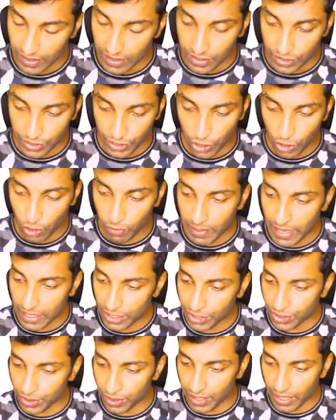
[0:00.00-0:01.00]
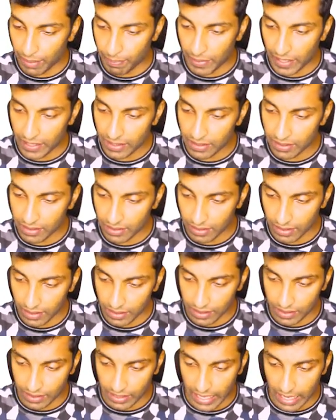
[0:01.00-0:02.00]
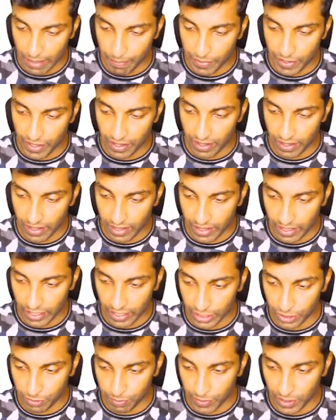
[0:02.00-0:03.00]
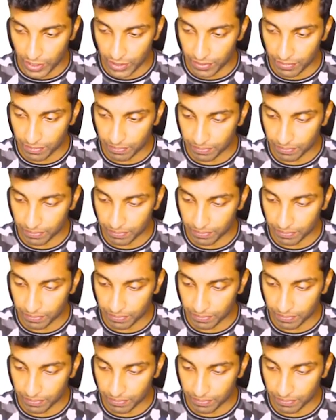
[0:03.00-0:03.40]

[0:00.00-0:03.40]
Silo bag should replace the CAP arrangement.